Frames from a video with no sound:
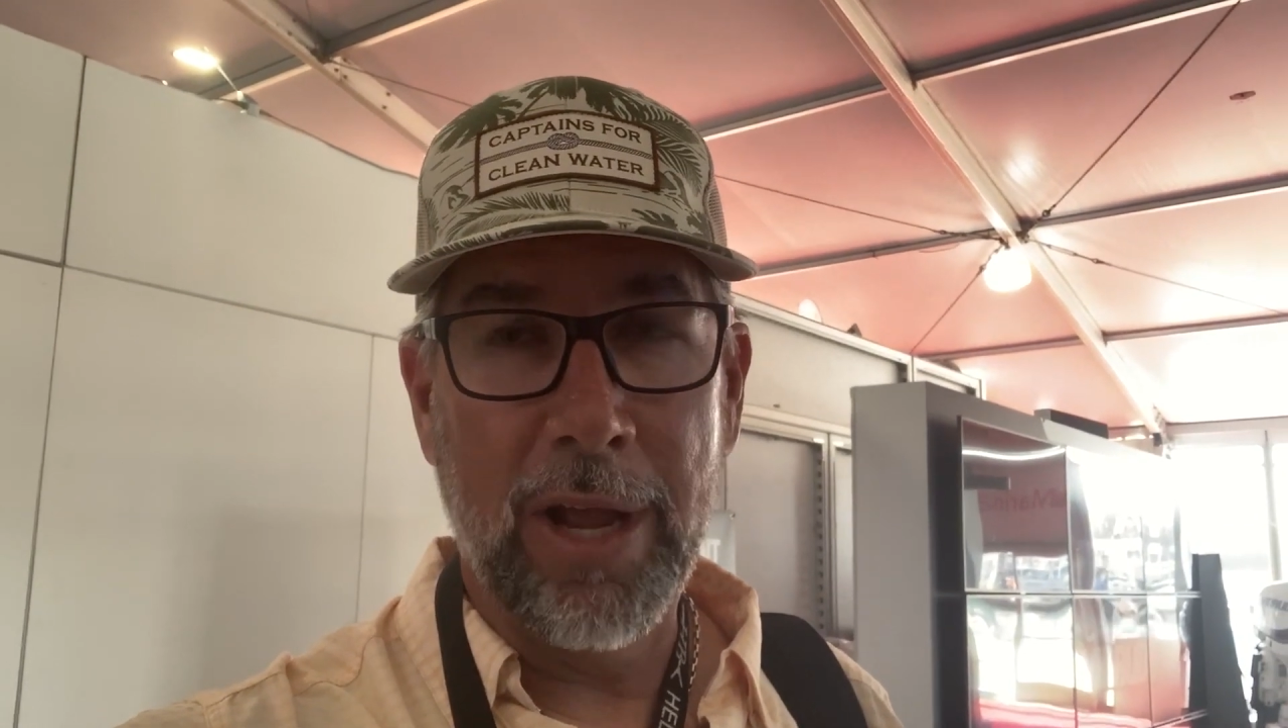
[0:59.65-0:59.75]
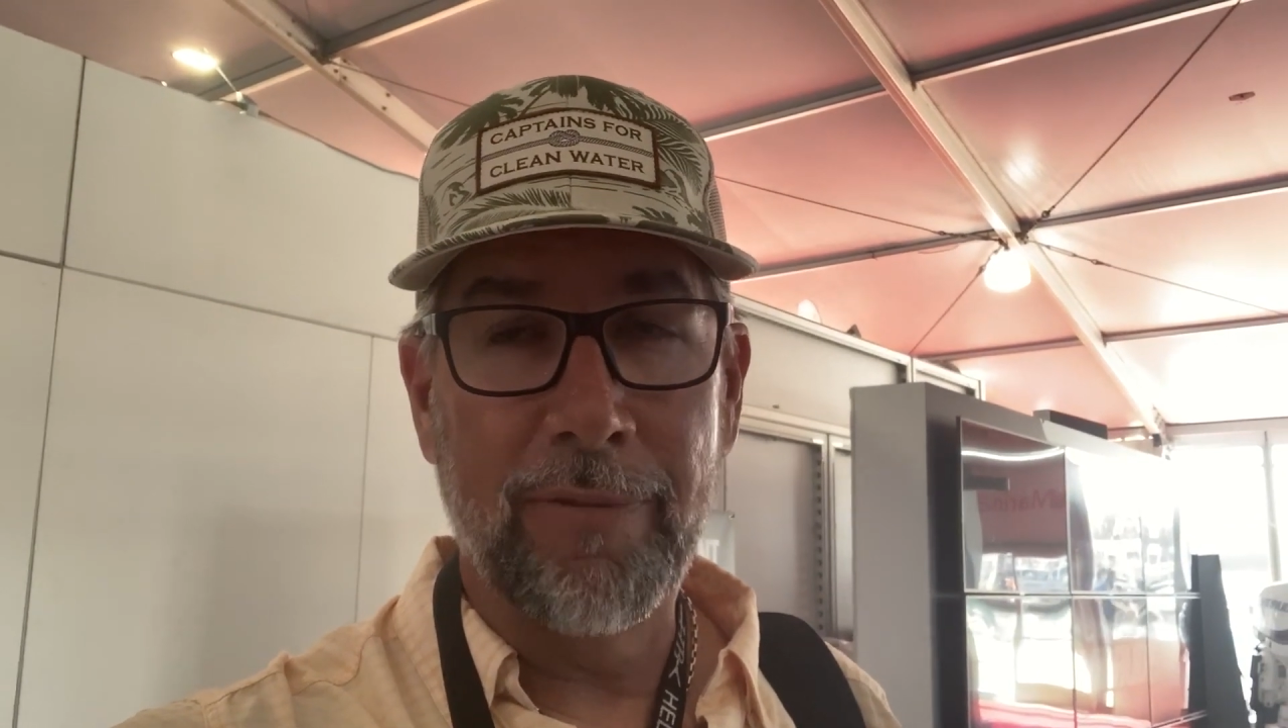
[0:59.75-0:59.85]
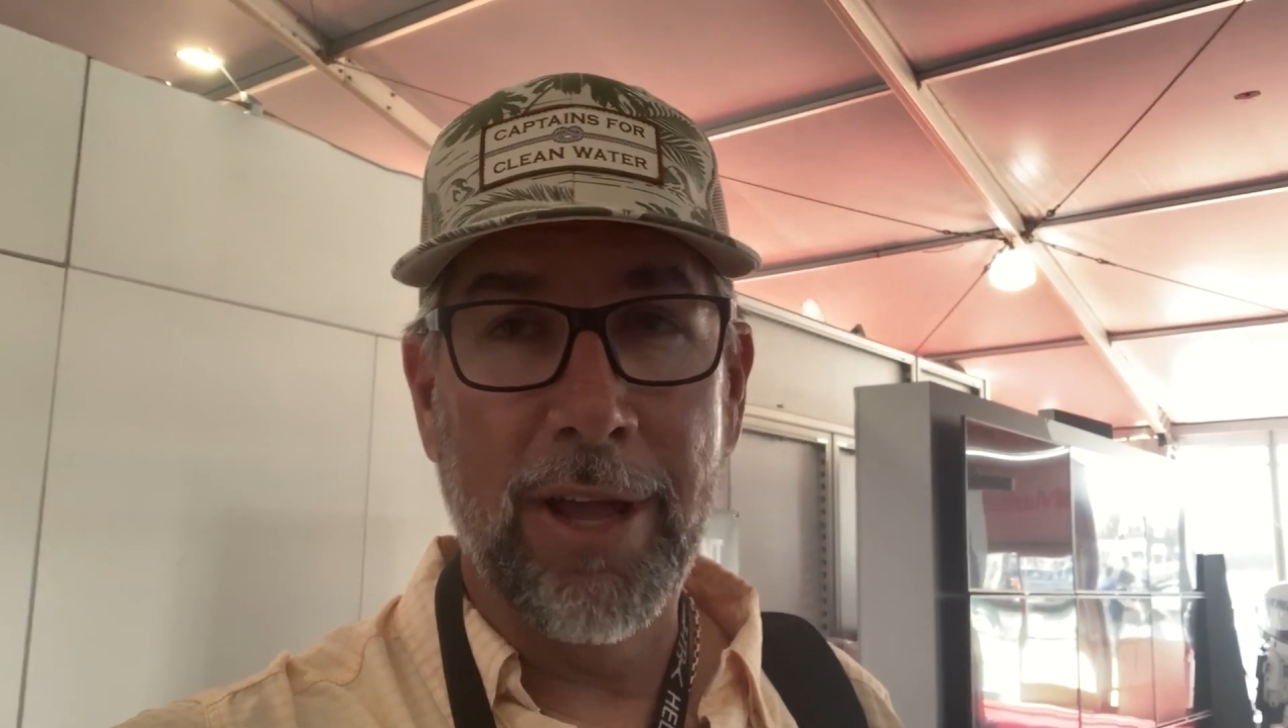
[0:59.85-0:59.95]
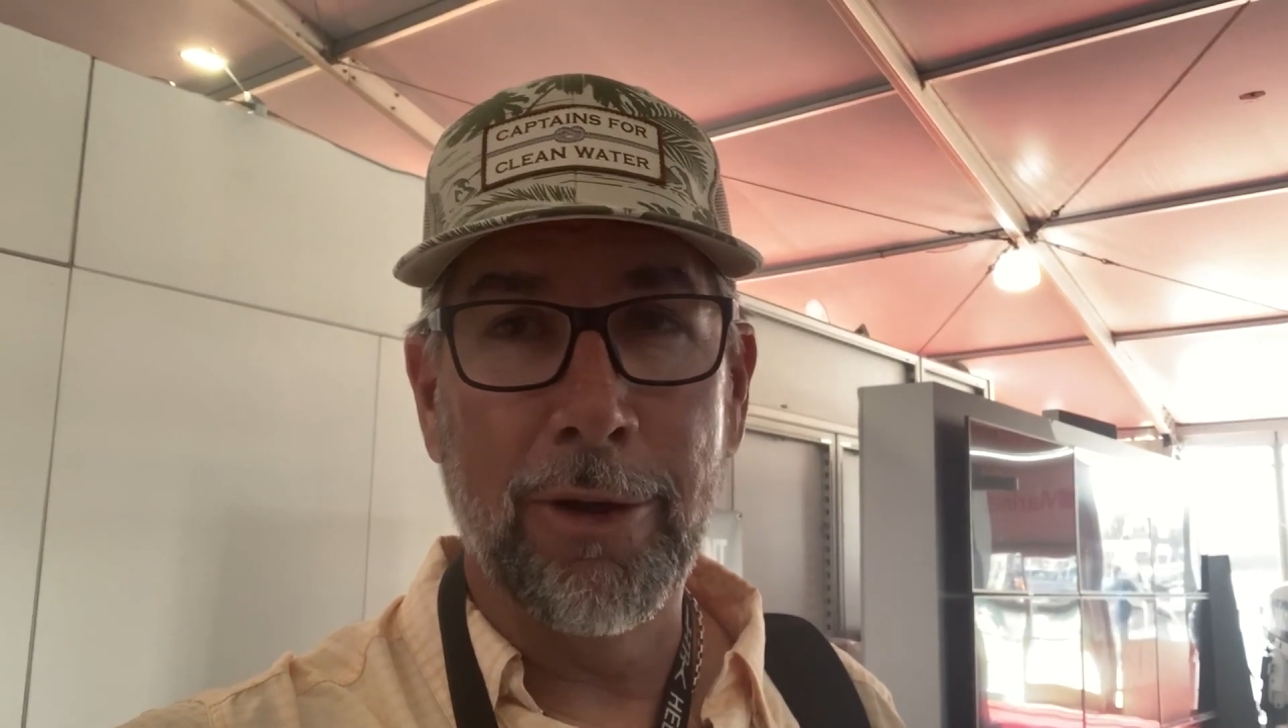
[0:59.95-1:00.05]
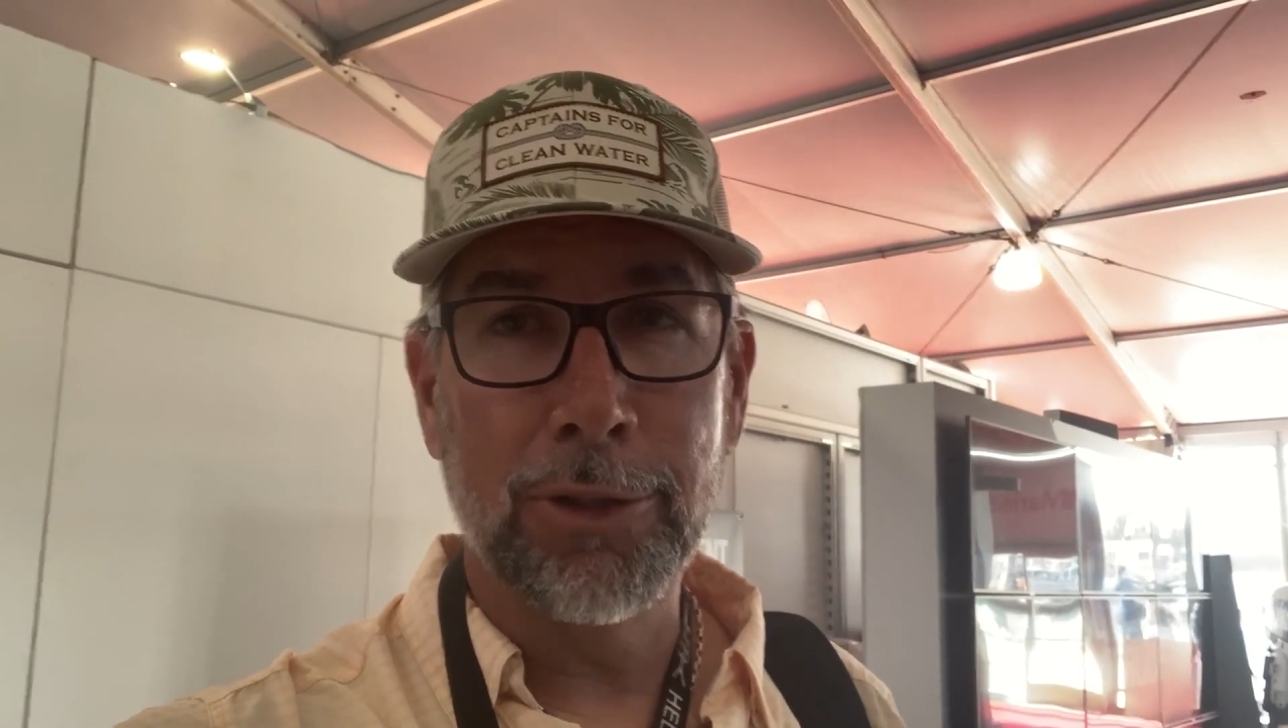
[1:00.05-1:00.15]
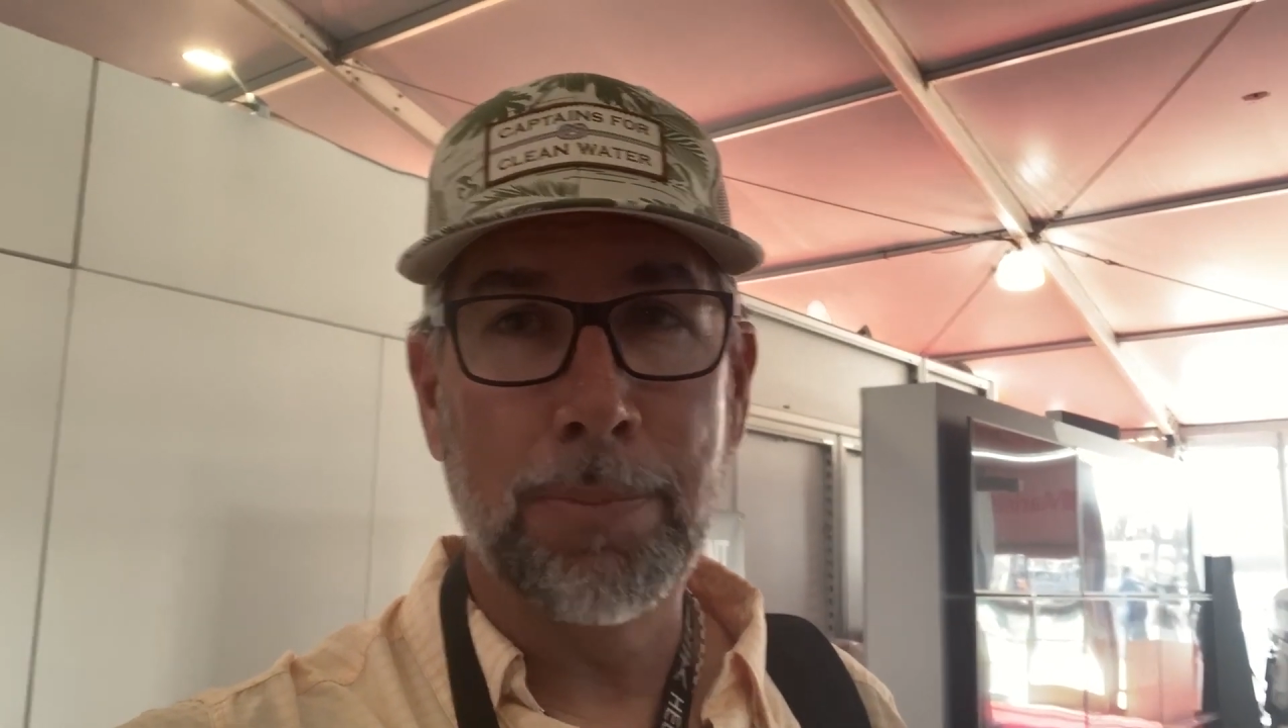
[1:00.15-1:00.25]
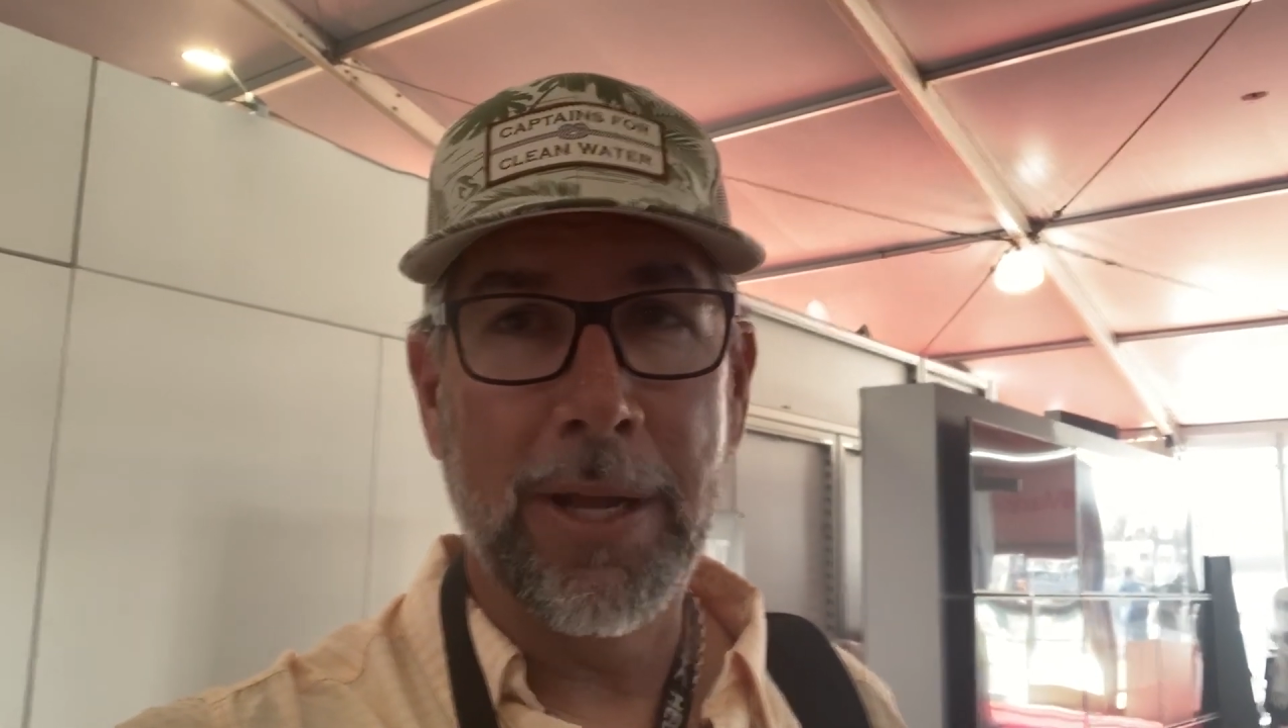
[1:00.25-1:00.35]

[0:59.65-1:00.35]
We have the Hell's